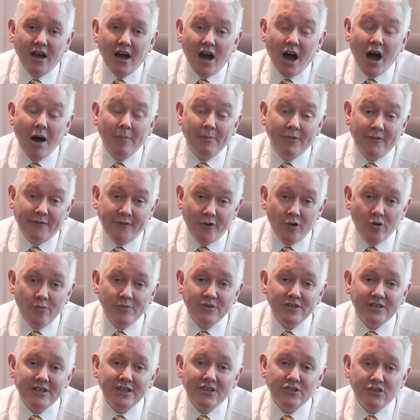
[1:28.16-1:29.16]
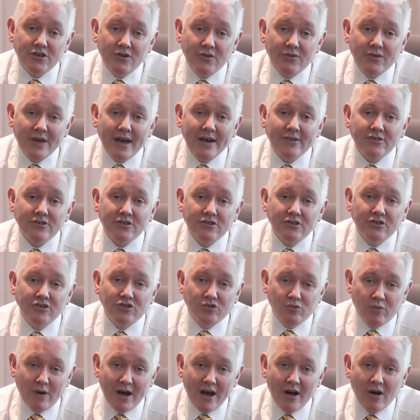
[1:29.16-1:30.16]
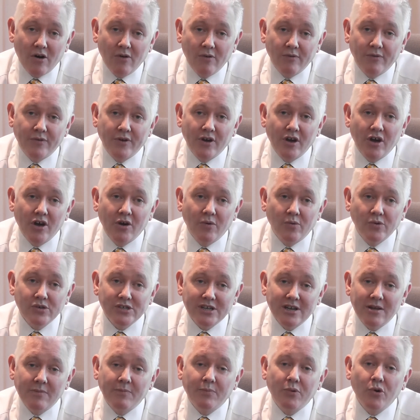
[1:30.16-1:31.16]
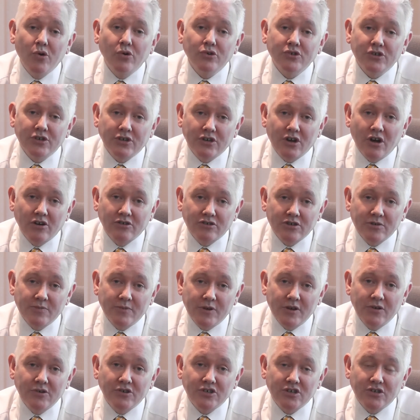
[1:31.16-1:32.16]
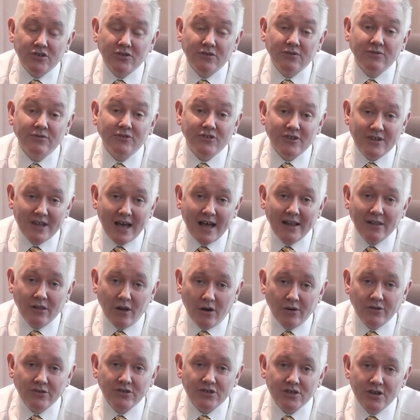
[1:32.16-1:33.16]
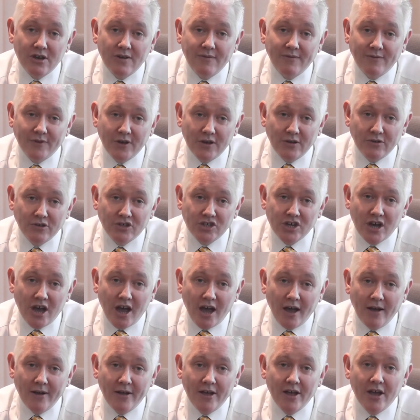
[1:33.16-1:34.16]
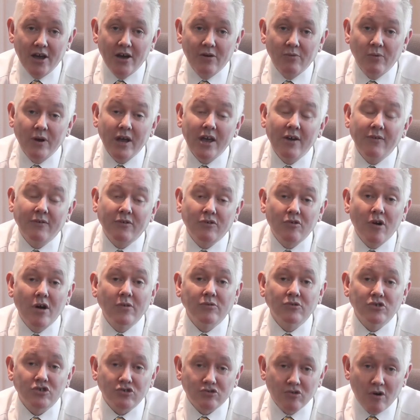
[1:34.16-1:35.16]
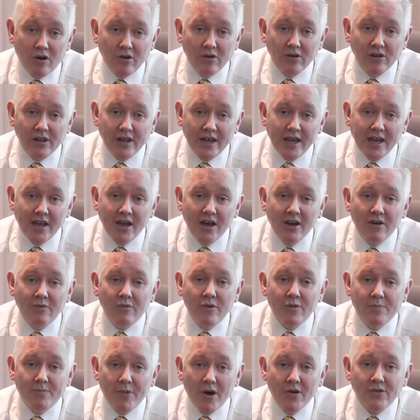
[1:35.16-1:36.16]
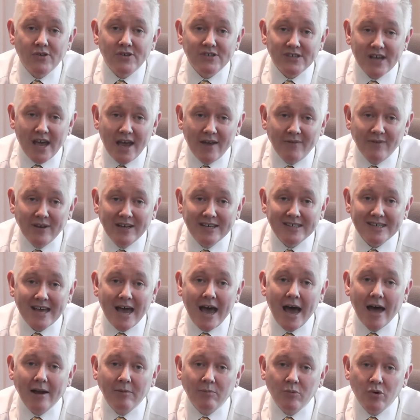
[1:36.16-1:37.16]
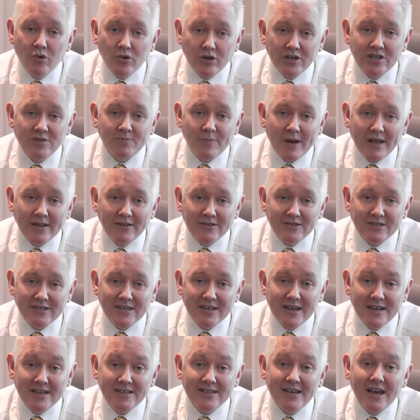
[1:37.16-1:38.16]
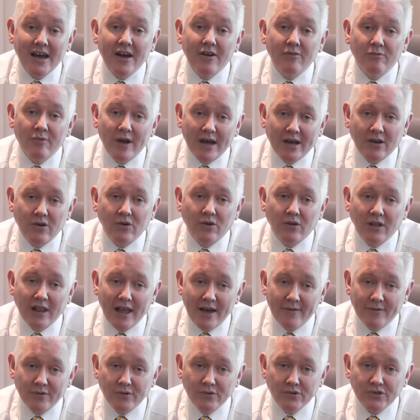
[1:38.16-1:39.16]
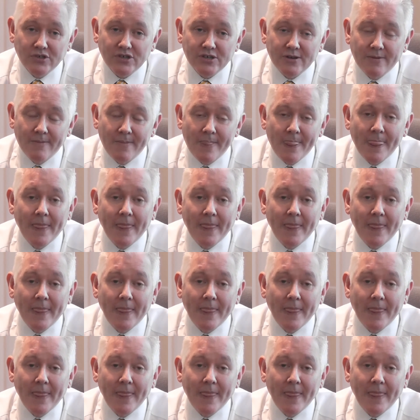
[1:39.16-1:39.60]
Our performance in 2012 was an important contribution to that long-term future. We have grown strongly with both savings and mortgage balances at record levels.